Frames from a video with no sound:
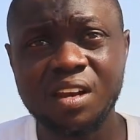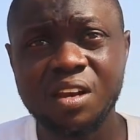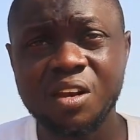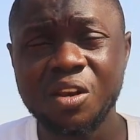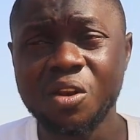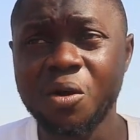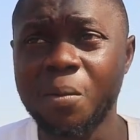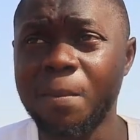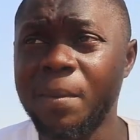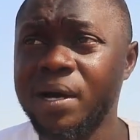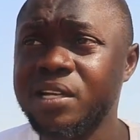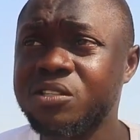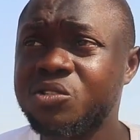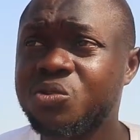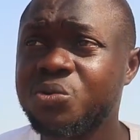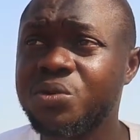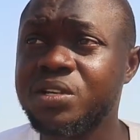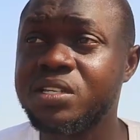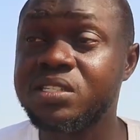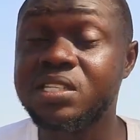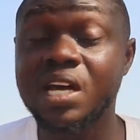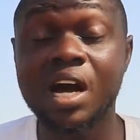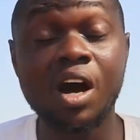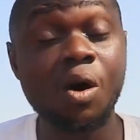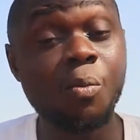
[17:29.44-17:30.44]
Number two
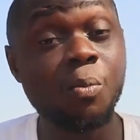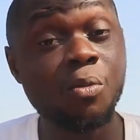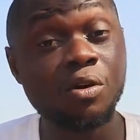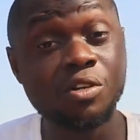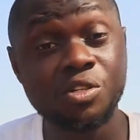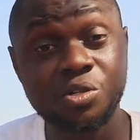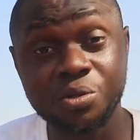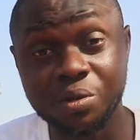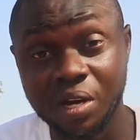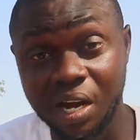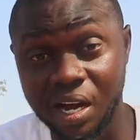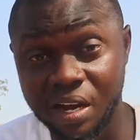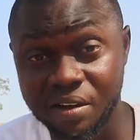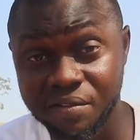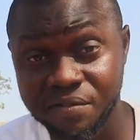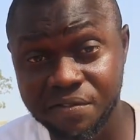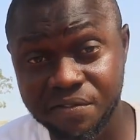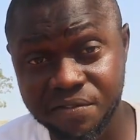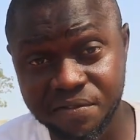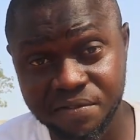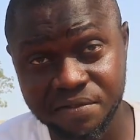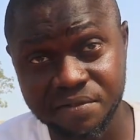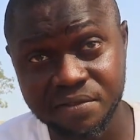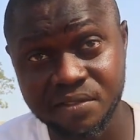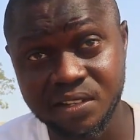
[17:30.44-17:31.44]
is how much you
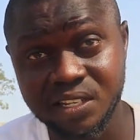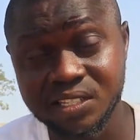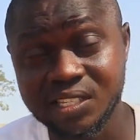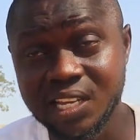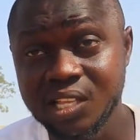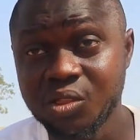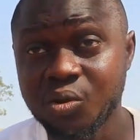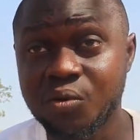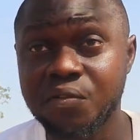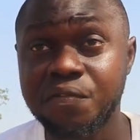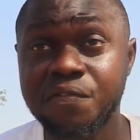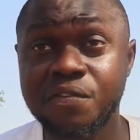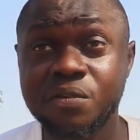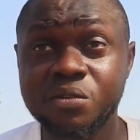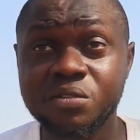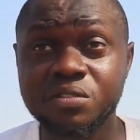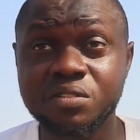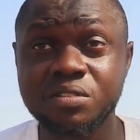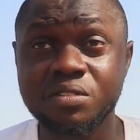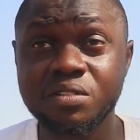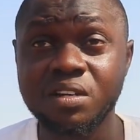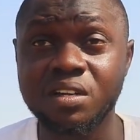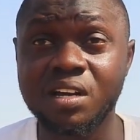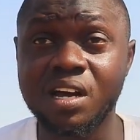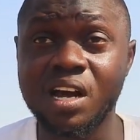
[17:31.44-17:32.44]
have, the startup
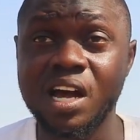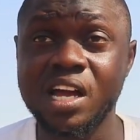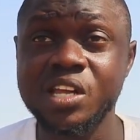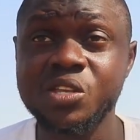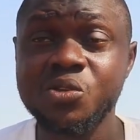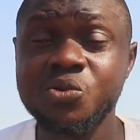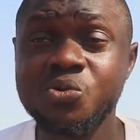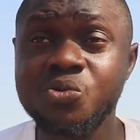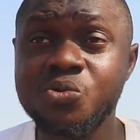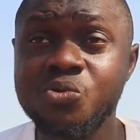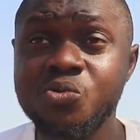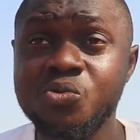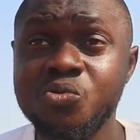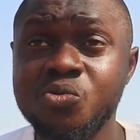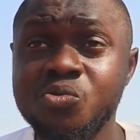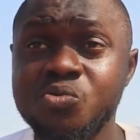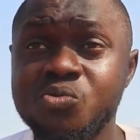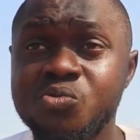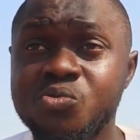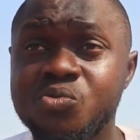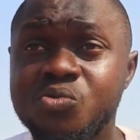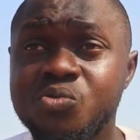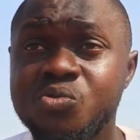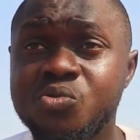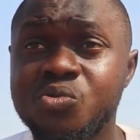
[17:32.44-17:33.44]
fund.
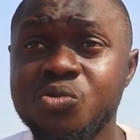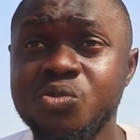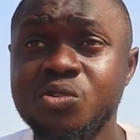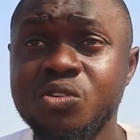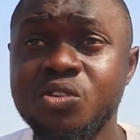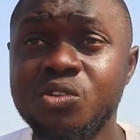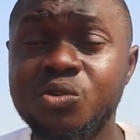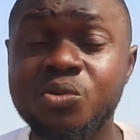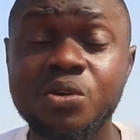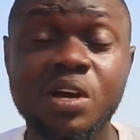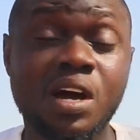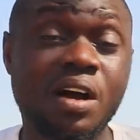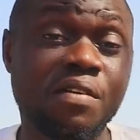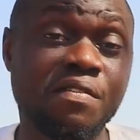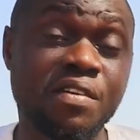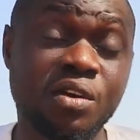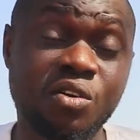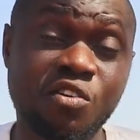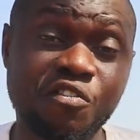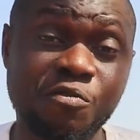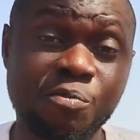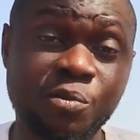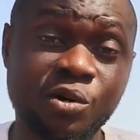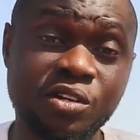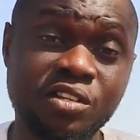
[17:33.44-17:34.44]
Do you have
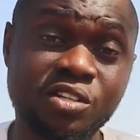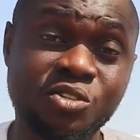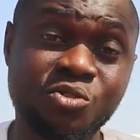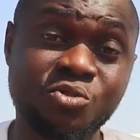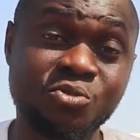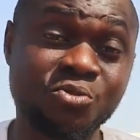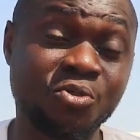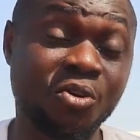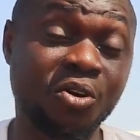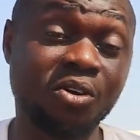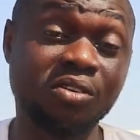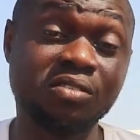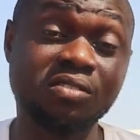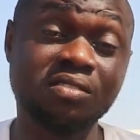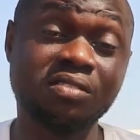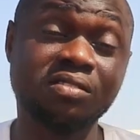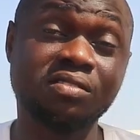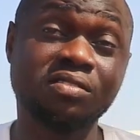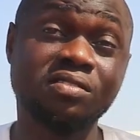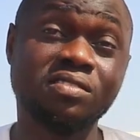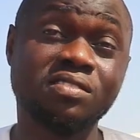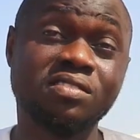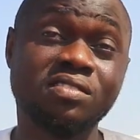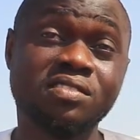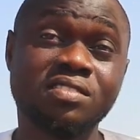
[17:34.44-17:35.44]
enough money to run
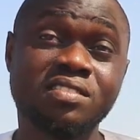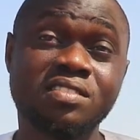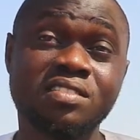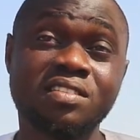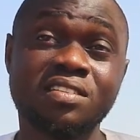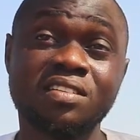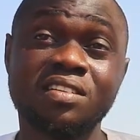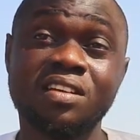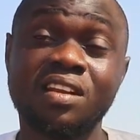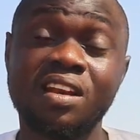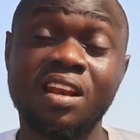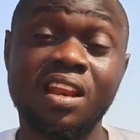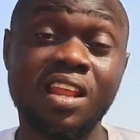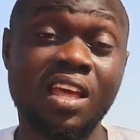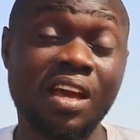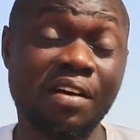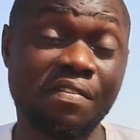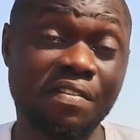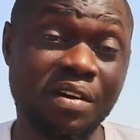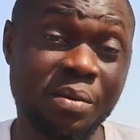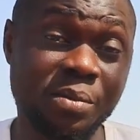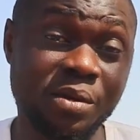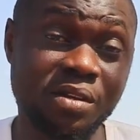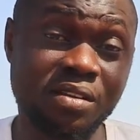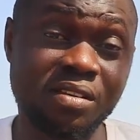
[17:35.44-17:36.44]
layer
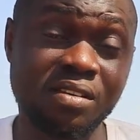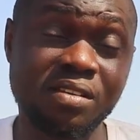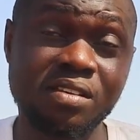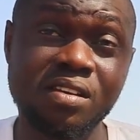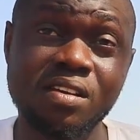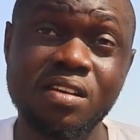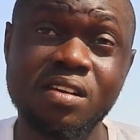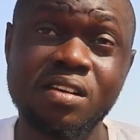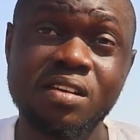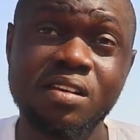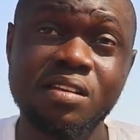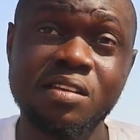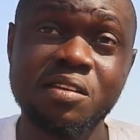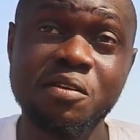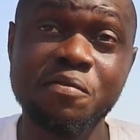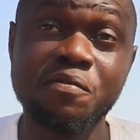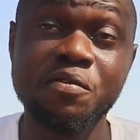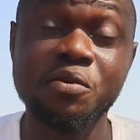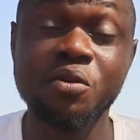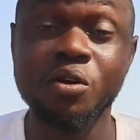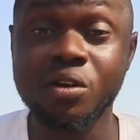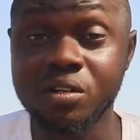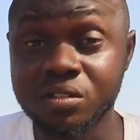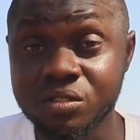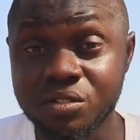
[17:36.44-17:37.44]
farming? If
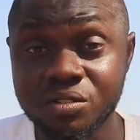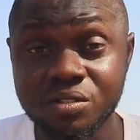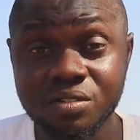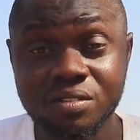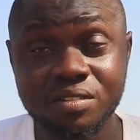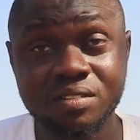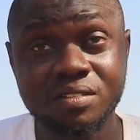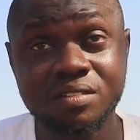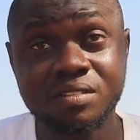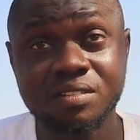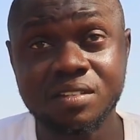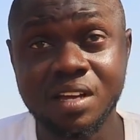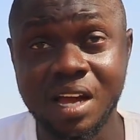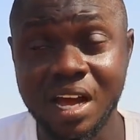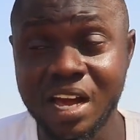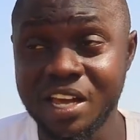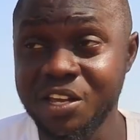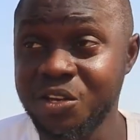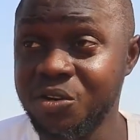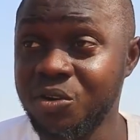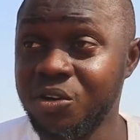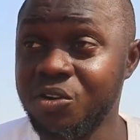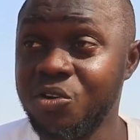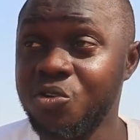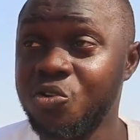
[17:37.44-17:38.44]
you don't, and
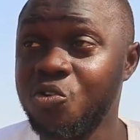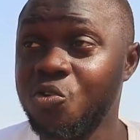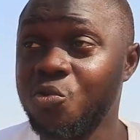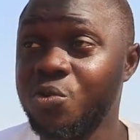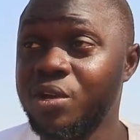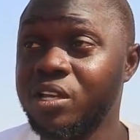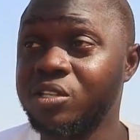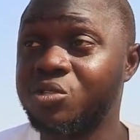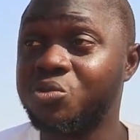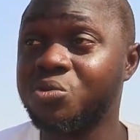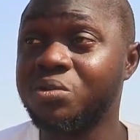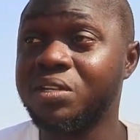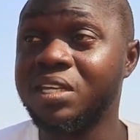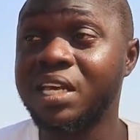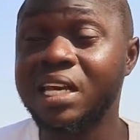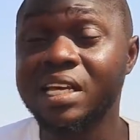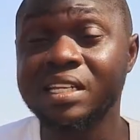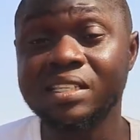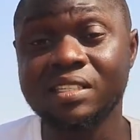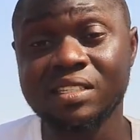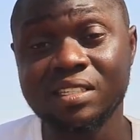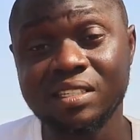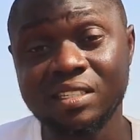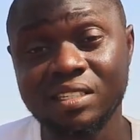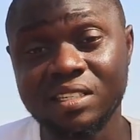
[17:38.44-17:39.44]
you don't know where to
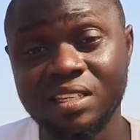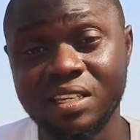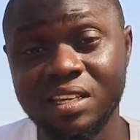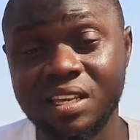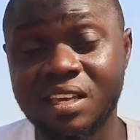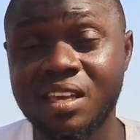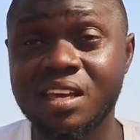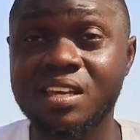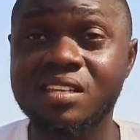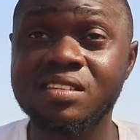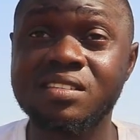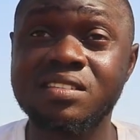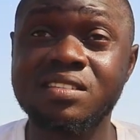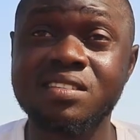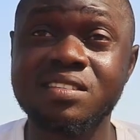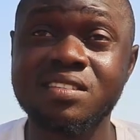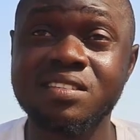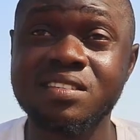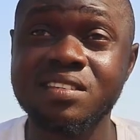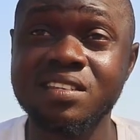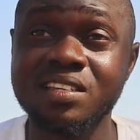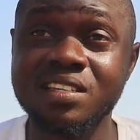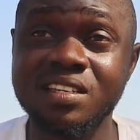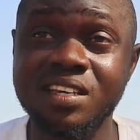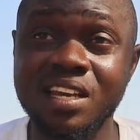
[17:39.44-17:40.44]
get in
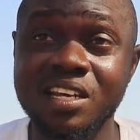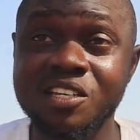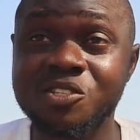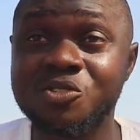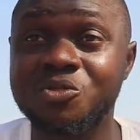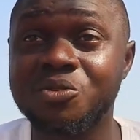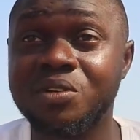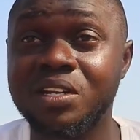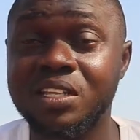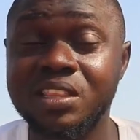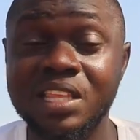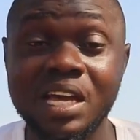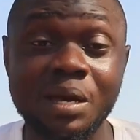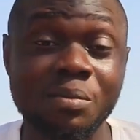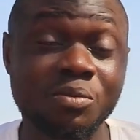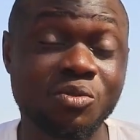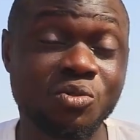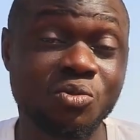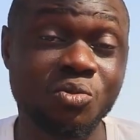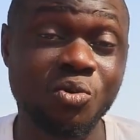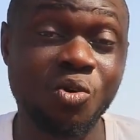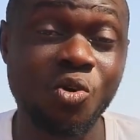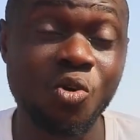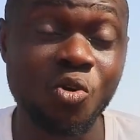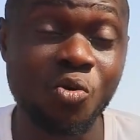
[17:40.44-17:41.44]
case it gets to the time
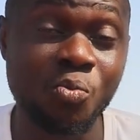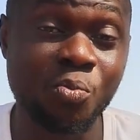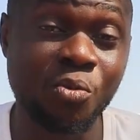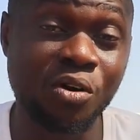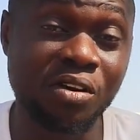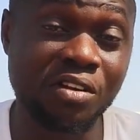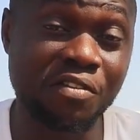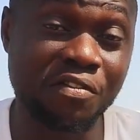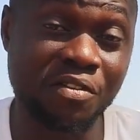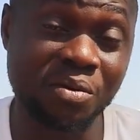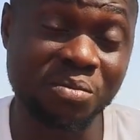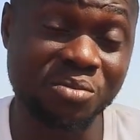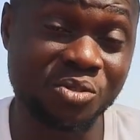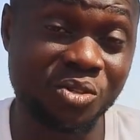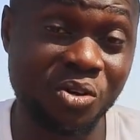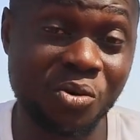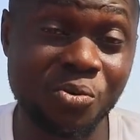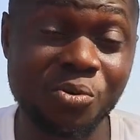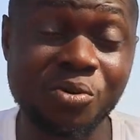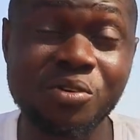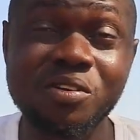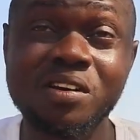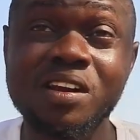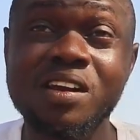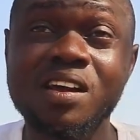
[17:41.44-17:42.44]
to loan money from
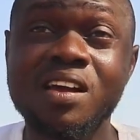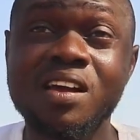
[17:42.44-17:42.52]
someone,